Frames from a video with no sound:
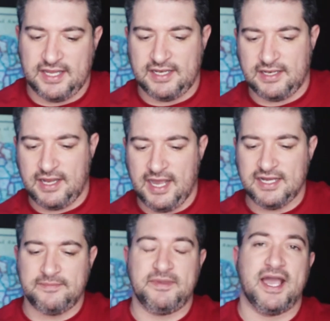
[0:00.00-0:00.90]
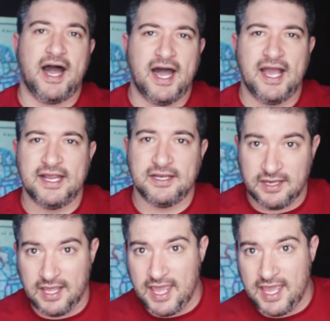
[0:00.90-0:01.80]
and hiding
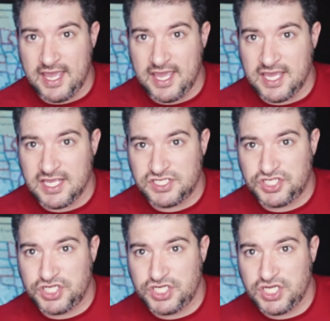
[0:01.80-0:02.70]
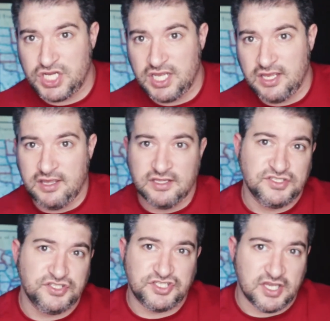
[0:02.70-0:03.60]
behind age,
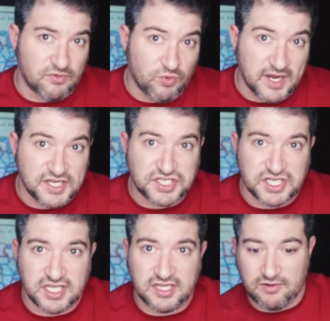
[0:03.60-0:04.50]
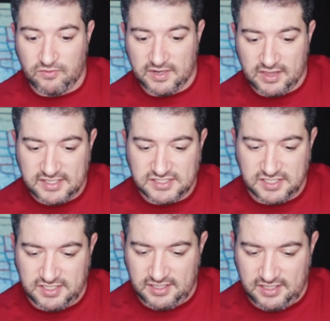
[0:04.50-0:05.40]
generation, or
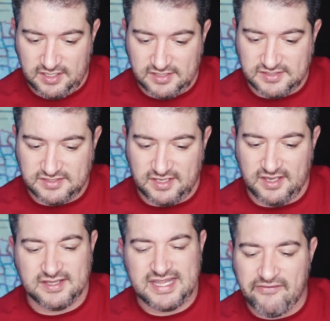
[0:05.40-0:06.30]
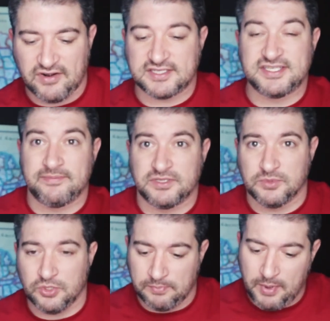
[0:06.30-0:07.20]
religion is never
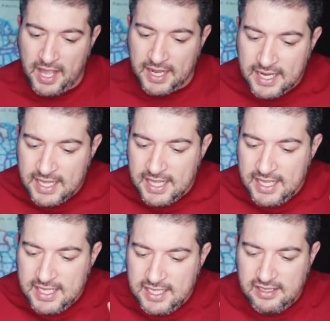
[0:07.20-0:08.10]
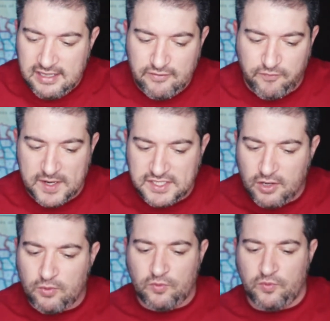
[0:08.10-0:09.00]
acceptable. But if we
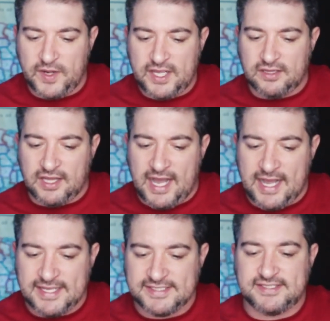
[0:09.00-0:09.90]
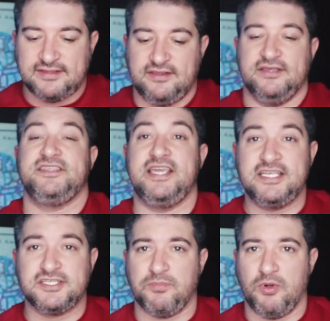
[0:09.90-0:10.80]
don't realize the
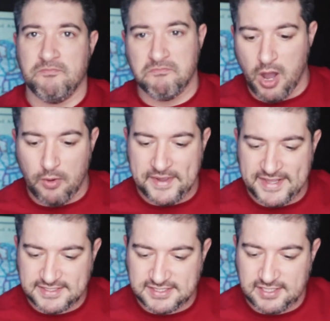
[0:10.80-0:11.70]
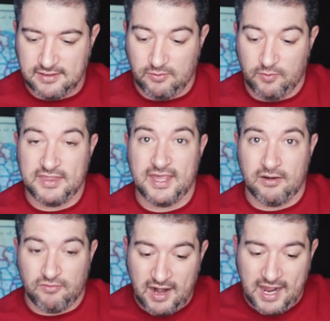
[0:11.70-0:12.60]
teachable moments when they
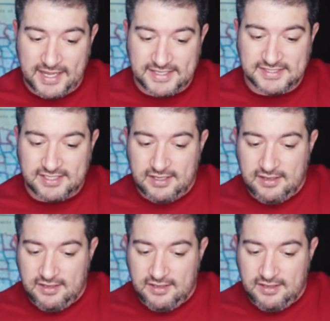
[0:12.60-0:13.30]
arise,